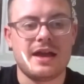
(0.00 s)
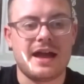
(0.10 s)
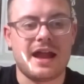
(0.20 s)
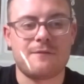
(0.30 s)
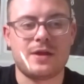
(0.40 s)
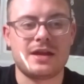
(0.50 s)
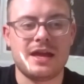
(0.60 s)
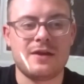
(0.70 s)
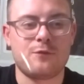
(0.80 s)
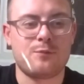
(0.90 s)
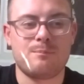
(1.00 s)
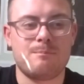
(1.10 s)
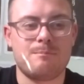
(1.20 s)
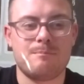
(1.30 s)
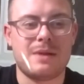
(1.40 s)
And I think if
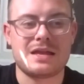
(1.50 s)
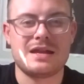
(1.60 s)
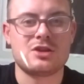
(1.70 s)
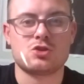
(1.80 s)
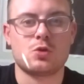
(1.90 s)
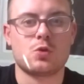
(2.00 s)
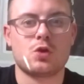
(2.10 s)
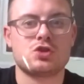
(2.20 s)
Man United don't go to